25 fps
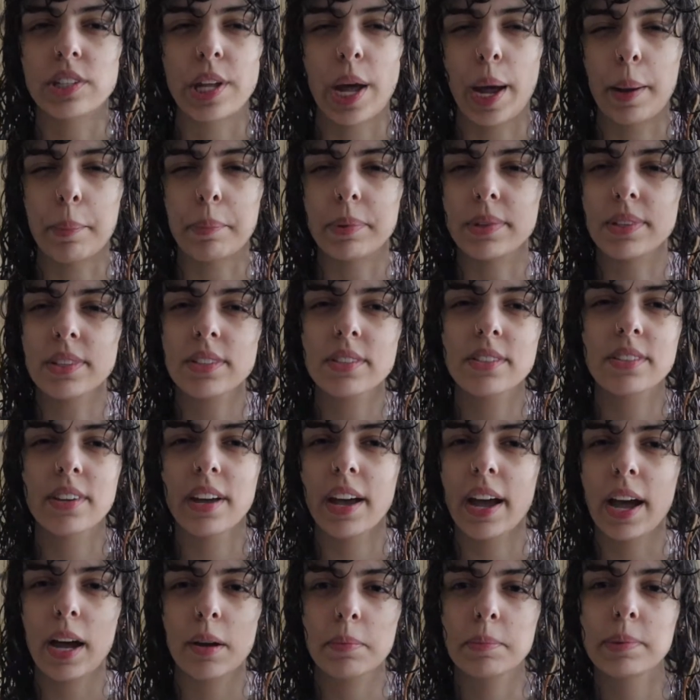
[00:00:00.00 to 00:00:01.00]
happen to
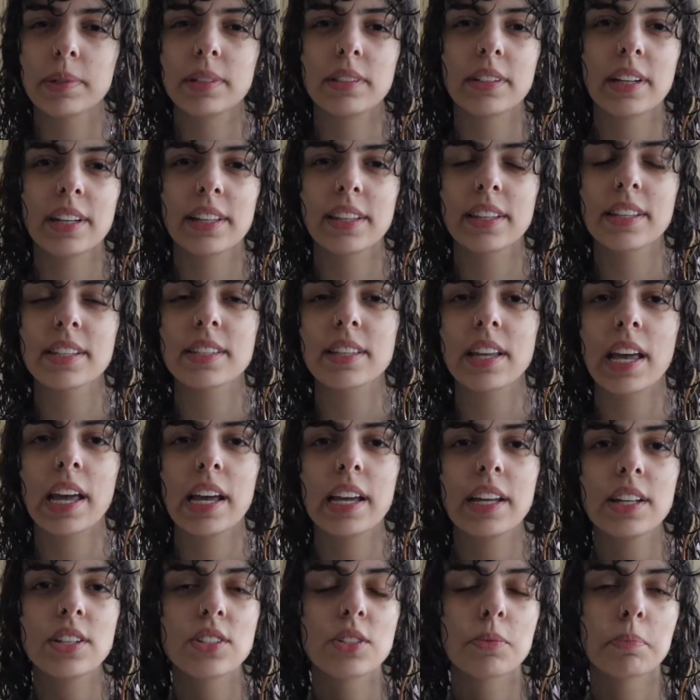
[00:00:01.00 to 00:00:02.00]
happen at this
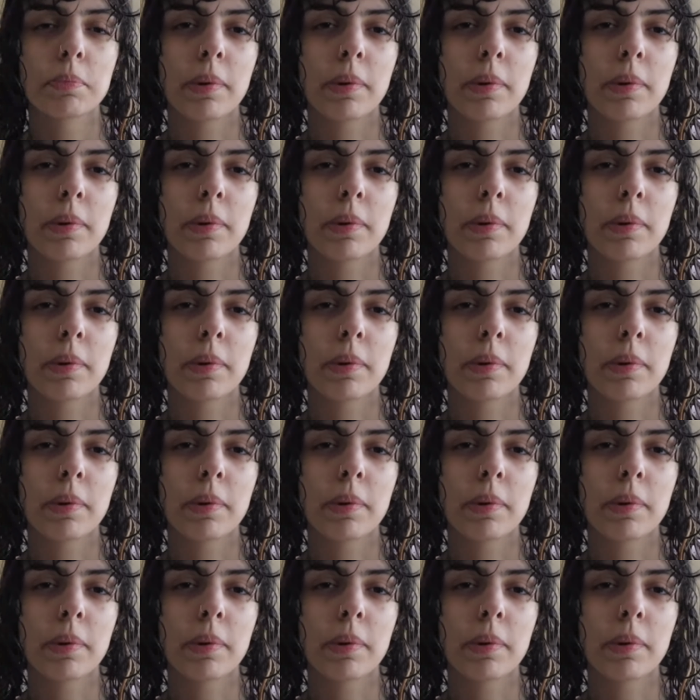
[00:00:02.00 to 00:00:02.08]
age,